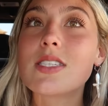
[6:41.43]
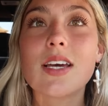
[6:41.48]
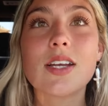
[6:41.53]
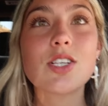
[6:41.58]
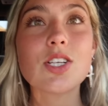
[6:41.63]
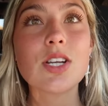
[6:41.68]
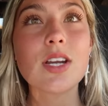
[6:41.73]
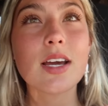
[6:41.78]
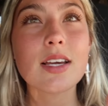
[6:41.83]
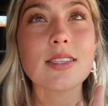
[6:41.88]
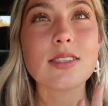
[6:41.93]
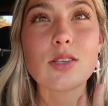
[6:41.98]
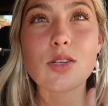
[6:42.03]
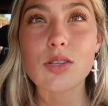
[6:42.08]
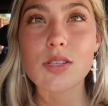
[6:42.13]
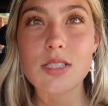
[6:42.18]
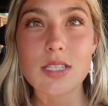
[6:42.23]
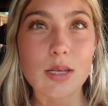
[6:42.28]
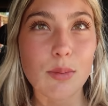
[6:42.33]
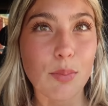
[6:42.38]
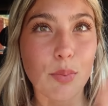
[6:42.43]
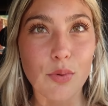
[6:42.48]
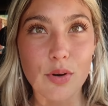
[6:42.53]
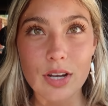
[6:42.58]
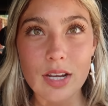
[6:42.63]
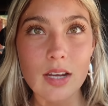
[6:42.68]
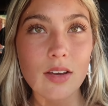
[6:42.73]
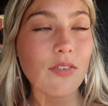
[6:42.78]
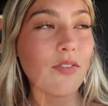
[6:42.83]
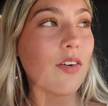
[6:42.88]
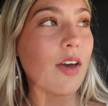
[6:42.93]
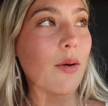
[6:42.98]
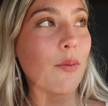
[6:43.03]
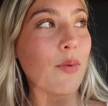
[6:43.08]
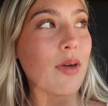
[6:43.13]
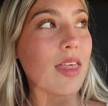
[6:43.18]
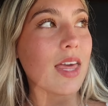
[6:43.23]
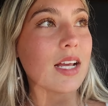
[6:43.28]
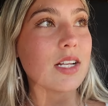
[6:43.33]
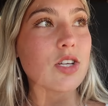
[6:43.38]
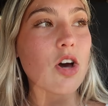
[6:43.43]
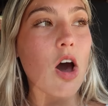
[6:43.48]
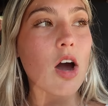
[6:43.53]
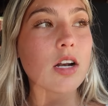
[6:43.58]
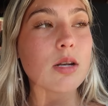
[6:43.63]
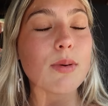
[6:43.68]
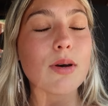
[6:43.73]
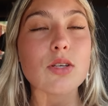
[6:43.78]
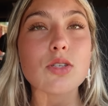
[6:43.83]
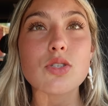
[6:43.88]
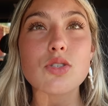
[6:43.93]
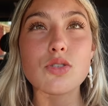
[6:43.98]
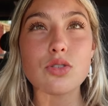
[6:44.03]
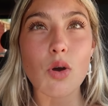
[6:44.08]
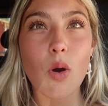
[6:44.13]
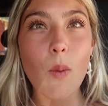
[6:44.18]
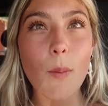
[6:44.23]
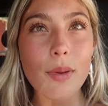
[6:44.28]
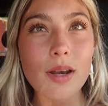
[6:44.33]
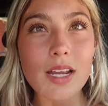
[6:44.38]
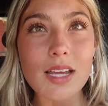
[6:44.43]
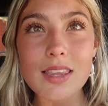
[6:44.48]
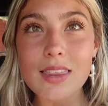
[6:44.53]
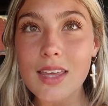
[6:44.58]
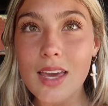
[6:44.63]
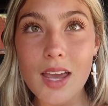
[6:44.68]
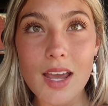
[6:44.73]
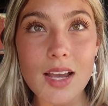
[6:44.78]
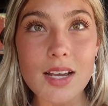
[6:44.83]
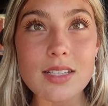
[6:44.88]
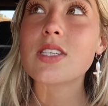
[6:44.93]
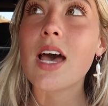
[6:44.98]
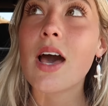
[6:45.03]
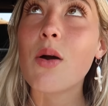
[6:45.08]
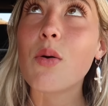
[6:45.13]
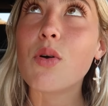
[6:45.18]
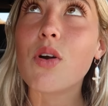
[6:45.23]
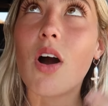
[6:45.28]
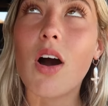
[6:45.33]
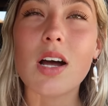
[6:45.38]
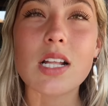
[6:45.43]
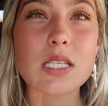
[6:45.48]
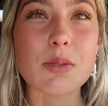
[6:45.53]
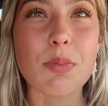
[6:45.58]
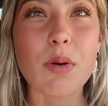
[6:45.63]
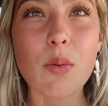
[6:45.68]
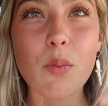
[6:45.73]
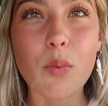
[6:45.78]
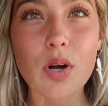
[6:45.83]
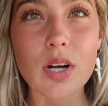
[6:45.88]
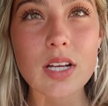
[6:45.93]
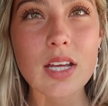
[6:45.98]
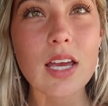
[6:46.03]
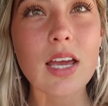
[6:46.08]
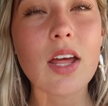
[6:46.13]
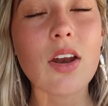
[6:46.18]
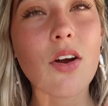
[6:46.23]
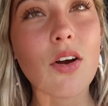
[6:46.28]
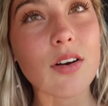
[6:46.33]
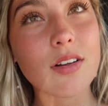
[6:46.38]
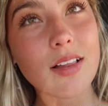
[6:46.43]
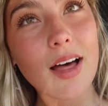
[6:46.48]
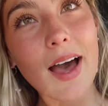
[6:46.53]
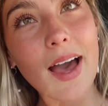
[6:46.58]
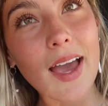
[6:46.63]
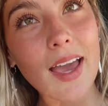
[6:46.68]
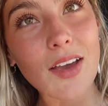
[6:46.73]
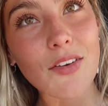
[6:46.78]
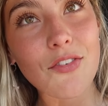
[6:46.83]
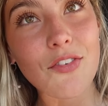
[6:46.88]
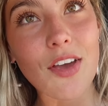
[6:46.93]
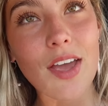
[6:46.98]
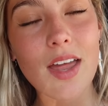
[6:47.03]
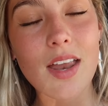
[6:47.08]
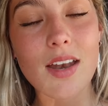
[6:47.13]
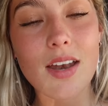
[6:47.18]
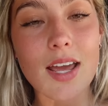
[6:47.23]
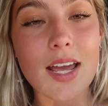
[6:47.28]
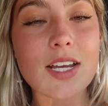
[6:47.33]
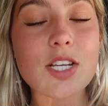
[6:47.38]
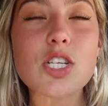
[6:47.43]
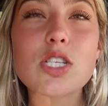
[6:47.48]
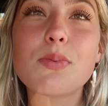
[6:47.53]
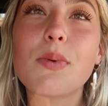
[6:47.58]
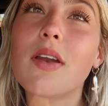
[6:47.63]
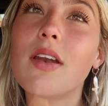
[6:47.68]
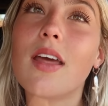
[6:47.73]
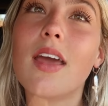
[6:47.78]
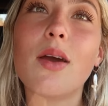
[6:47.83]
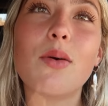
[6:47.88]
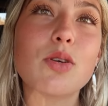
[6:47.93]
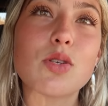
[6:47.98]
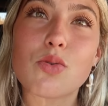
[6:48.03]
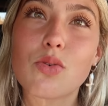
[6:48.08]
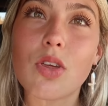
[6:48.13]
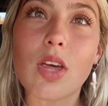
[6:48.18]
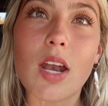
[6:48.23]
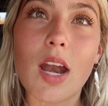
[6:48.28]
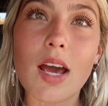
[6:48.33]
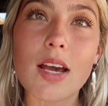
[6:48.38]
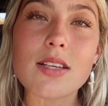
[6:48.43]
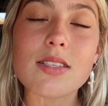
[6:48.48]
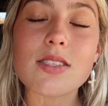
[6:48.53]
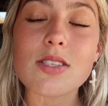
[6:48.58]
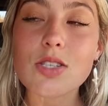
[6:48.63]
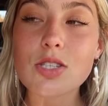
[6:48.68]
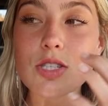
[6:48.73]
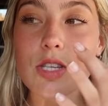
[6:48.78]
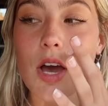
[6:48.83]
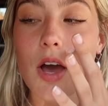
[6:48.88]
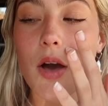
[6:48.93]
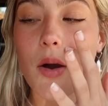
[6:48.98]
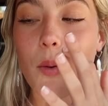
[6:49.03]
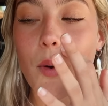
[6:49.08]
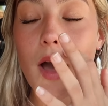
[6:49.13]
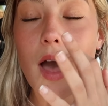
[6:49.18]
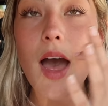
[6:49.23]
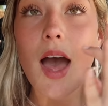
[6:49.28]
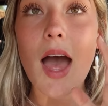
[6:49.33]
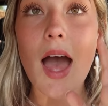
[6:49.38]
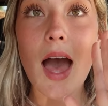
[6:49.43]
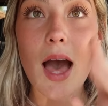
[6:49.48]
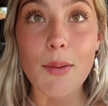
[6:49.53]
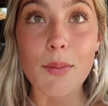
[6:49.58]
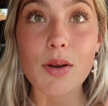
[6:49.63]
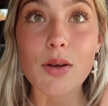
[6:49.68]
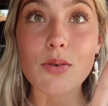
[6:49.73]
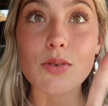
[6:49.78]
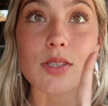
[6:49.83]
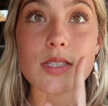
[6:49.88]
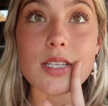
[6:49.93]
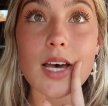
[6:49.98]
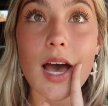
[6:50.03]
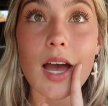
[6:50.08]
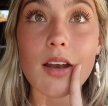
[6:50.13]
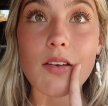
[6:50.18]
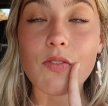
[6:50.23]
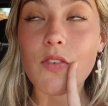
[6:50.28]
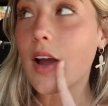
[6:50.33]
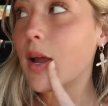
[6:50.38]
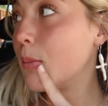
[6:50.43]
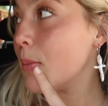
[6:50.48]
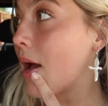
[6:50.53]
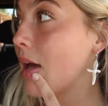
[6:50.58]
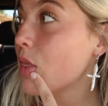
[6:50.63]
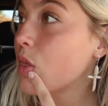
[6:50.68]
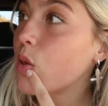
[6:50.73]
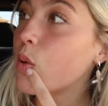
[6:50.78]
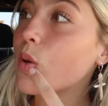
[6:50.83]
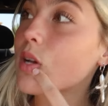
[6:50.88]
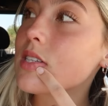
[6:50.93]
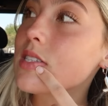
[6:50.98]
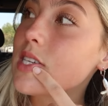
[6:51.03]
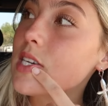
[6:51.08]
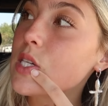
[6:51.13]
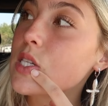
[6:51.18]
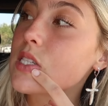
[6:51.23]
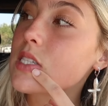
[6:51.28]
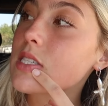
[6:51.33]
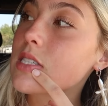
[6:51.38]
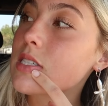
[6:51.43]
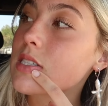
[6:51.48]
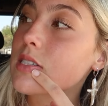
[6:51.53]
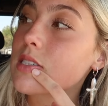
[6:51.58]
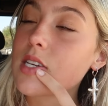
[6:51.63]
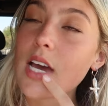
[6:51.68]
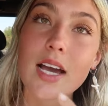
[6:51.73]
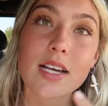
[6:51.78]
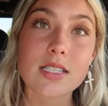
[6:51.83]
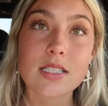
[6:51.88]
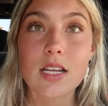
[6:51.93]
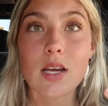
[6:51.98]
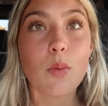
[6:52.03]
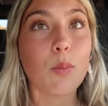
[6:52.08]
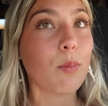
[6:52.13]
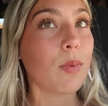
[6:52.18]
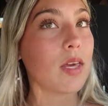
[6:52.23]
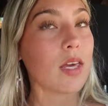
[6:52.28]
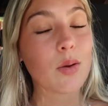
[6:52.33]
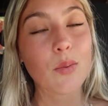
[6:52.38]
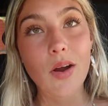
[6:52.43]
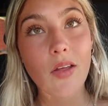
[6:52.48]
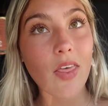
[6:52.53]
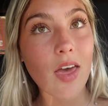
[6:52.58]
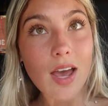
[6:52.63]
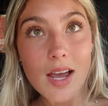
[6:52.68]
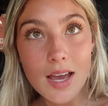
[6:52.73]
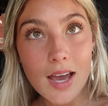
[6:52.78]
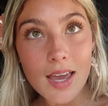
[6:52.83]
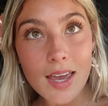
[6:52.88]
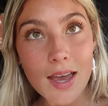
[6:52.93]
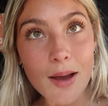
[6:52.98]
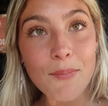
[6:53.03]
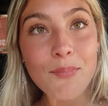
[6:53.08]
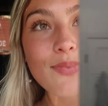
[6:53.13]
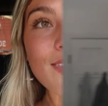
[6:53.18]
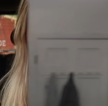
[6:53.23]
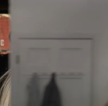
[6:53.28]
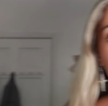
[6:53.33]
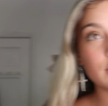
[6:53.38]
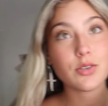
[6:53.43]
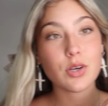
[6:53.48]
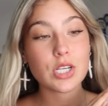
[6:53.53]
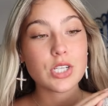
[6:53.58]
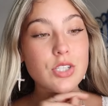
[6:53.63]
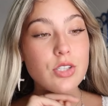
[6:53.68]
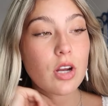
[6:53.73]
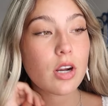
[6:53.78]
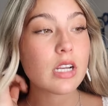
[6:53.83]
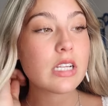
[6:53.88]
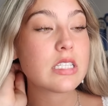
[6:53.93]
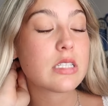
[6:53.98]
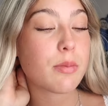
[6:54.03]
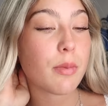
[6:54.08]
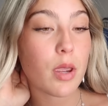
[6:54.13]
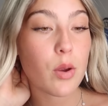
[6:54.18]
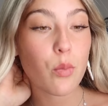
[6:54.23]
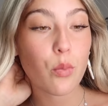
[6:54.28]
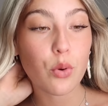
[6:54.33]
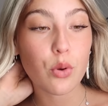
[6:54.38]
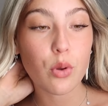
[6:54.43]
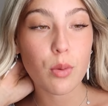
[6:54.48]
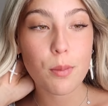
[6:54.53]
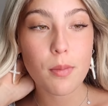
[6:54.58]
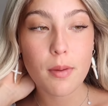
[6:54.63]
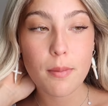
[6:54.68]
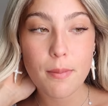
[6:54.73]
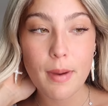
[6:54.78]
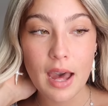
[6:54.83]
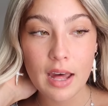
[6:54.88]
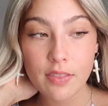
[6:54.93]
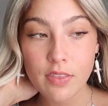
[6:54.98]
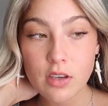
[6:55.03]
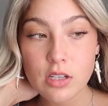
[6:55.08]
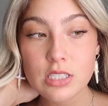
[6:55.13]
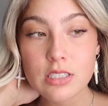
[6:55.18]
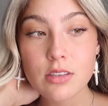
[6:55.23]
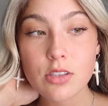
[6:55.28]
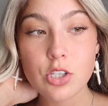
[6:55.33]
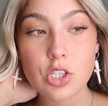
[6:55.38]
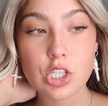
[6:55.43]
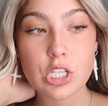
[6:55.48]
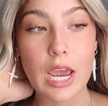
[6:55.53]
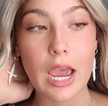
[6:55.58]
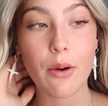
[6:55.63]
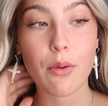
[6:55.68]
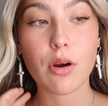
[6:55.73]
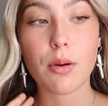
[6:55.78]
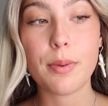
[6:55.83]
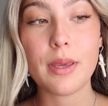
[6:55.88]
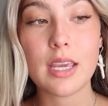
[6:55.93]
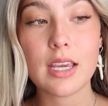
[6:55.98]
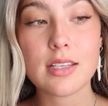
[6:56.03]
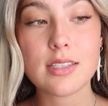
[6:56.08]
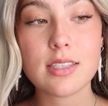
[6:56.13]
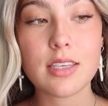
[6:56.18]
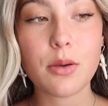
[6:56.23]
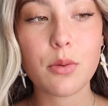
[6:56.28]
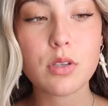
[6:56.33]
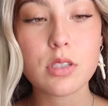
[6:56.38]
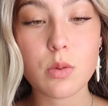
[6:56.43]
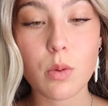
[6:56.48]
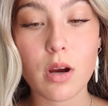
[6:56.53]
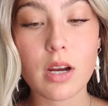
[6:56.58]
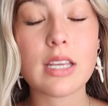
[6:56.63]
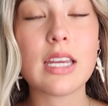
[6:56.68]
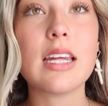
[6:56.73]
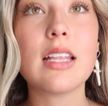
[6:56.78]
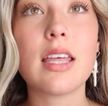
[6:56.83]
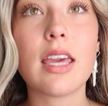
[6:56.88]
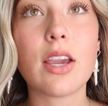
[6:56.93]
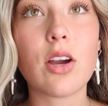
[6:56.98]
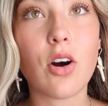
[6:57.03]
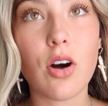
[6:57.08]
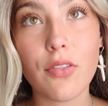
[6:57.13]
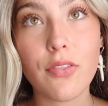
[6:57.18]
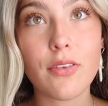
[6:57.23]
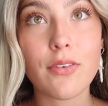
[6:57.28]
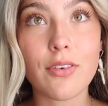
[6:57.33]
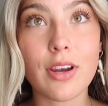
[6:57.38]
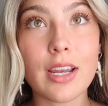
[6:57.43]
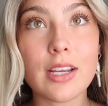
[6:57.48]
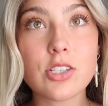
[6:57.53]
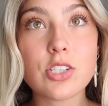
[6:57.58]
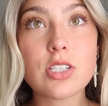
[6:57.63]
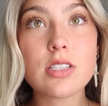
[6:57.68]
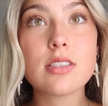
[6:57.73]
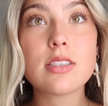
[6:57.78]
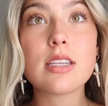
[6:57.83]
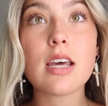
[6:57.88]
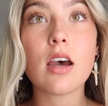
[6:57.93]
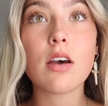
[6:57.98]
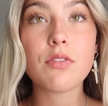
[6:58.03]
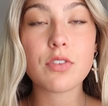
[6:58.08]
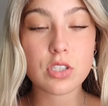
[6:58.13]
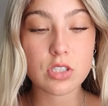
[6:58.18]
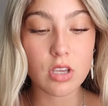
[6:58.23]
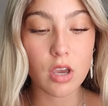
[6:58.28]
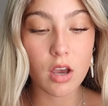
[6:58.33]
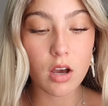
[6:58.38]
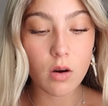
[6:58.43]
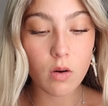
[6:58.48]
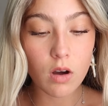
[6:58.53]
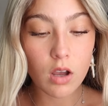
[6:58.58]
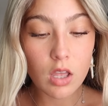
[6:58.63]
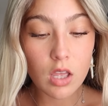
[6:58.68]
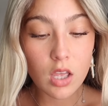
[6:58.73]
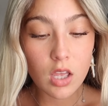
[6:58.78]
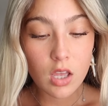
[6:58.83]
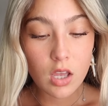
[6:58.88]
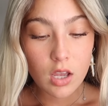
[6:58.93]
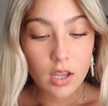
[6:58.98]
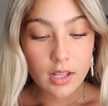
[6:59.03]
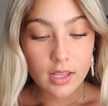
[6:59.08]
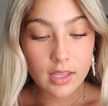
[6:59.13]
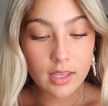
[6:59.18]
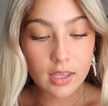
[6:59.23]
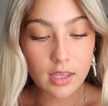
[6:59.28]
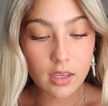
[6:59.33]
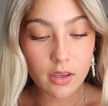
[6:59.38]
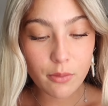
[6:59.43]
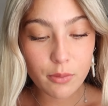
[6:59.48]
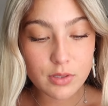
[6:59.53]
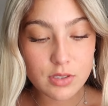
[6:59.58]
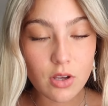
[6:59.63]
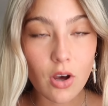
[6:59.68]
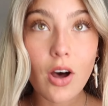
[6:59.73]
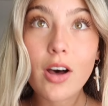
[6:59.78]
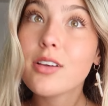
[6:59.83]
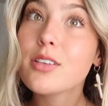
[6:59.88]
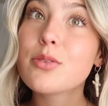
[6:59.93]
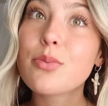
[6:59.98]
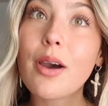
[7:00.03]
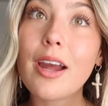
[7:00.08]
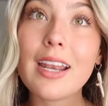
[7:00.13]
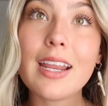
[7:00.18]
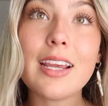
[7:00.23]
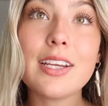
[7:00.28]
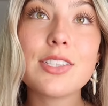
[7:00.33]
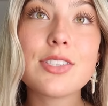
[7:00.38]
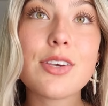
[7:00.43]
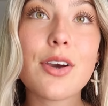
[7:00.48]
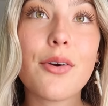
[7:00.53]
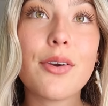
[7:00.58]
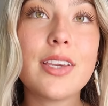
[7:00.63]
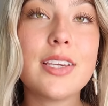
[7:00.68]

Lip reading: such a nice little debrief. We like talked about so many things, how God's been working in our life, and it was really nice. So I'm gonna go inside, find Matthew, because he's texting me where the heck I am. Okay, so I just got into my room. Matthew's in the shower because he was working like on the ranch and stuff, so he was all sweaty, so